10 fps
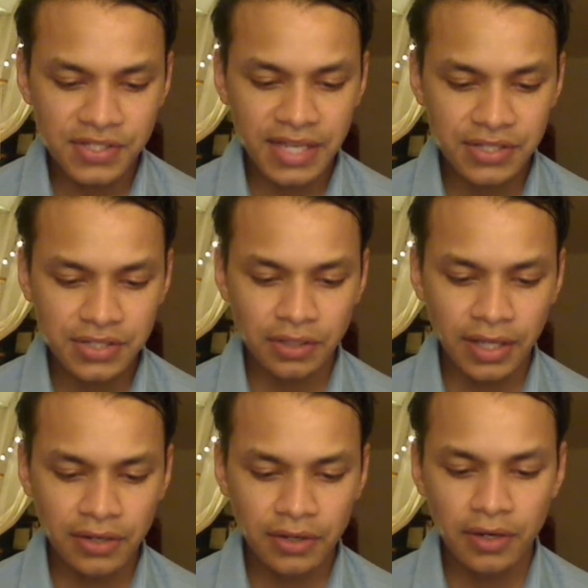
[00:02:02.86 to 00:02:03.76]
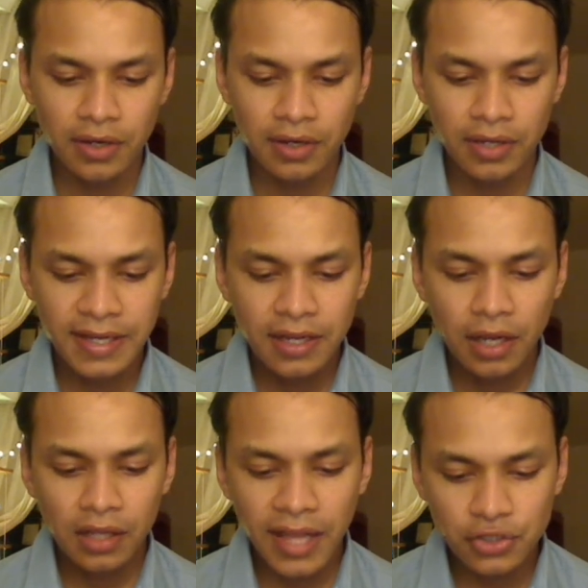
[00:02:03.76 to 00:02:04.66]
escalated,
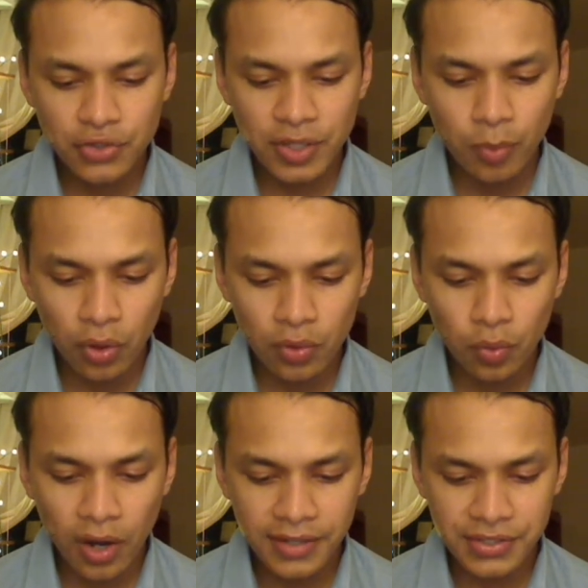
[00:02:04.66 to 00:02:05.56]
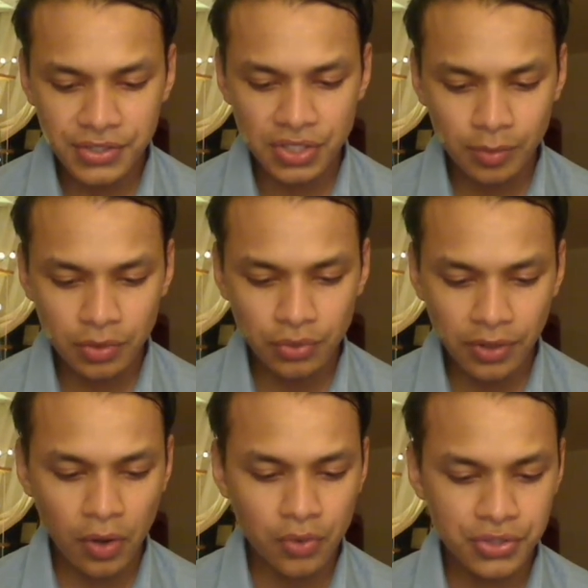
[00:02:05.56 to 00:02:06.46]
electric boardwalk to sublunar
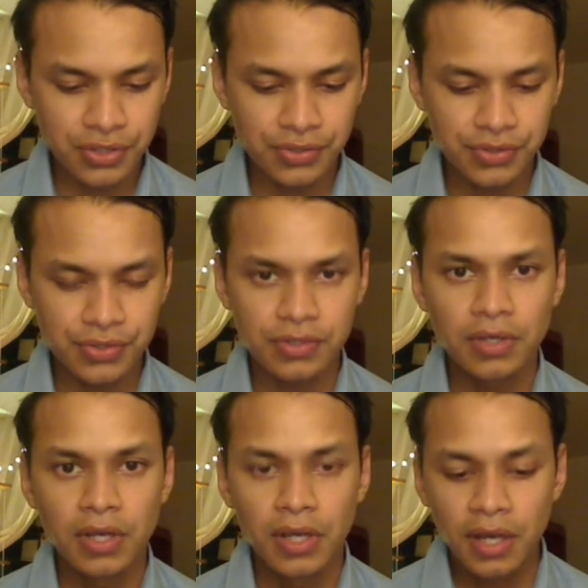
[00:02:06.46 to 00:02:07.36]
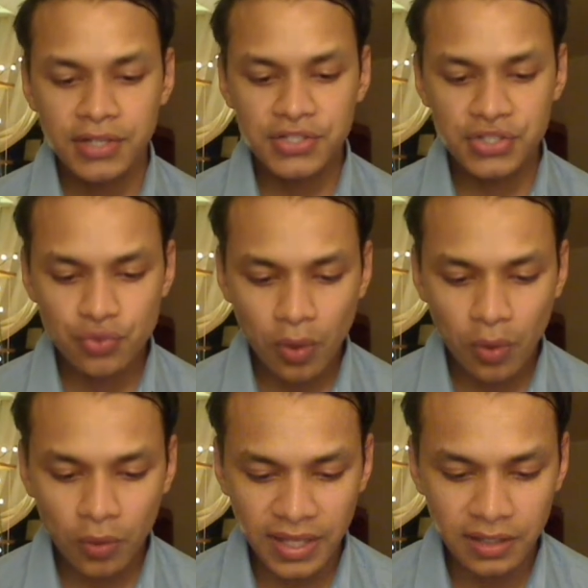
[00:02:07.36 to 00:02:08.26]
oceans, a
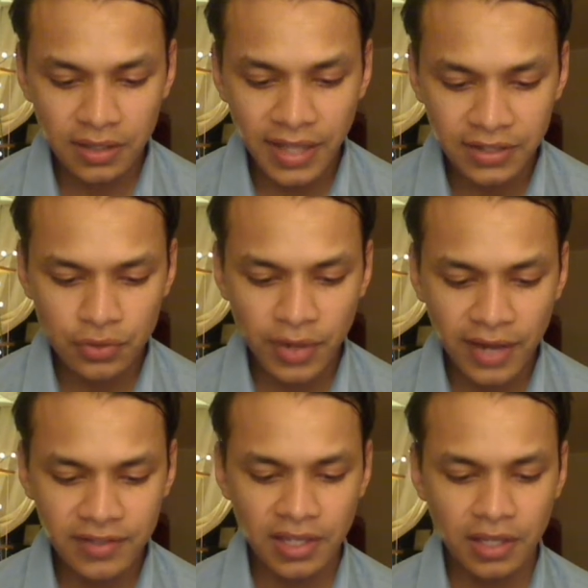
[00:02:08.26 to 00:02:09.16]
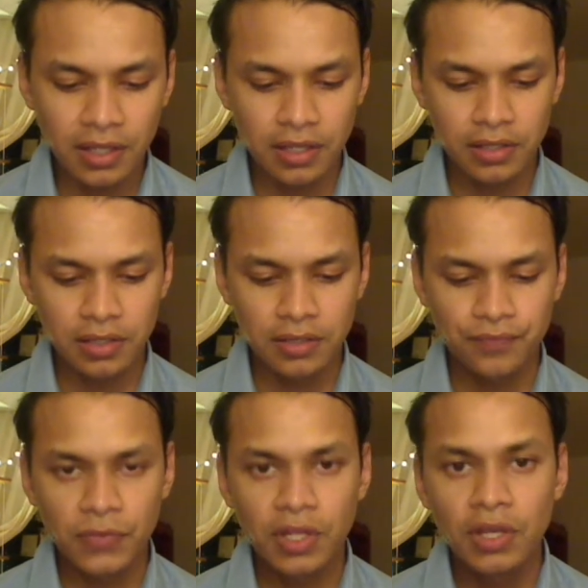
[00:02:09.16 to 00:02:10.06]
stroll in a light gravity.
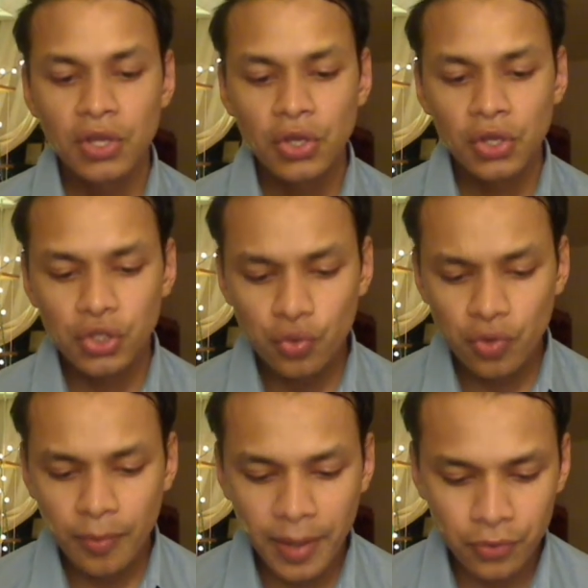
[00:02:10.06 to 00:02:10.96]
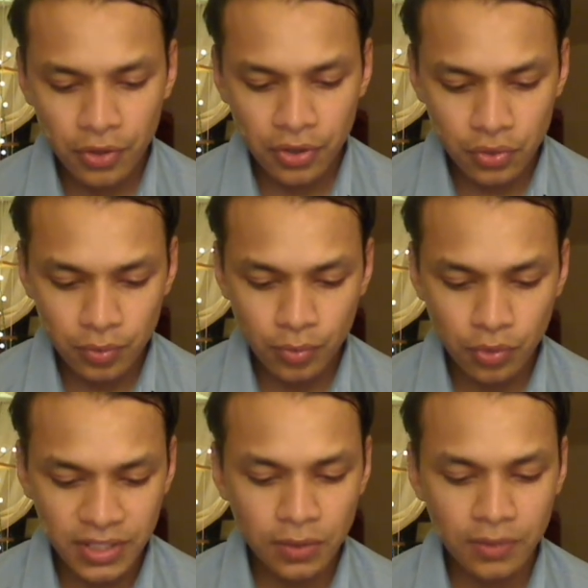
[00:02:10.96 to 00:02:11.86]
You remembered Un
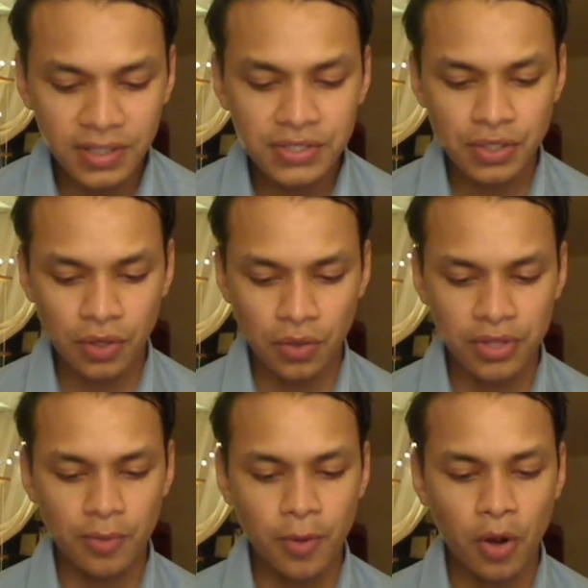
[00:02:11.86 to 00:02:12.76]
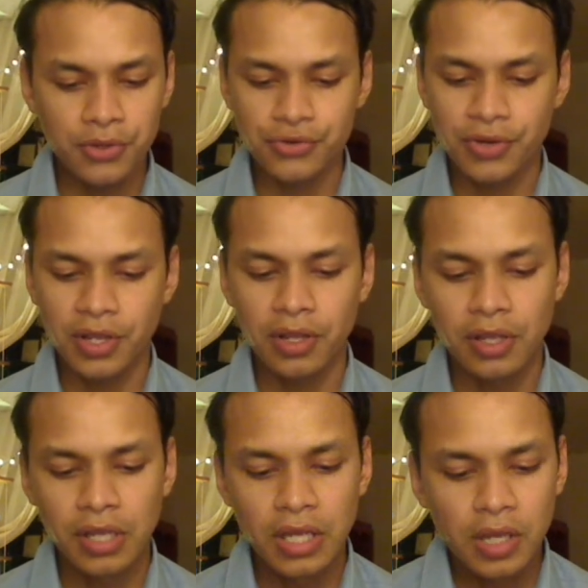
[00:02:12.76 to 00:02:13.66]
Brunido Disco in your poetry,
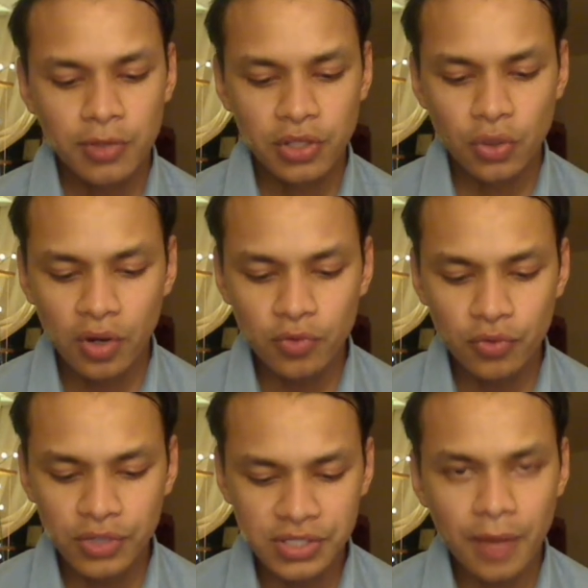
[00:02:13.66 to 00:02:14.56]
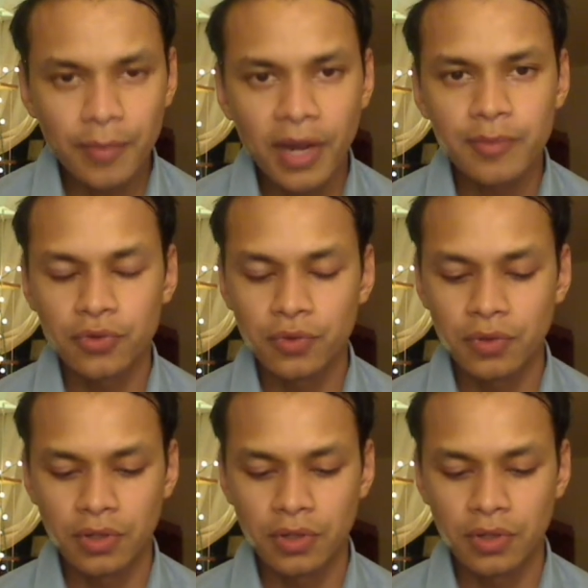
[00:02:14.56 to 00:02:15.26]
but your moon is not my moon,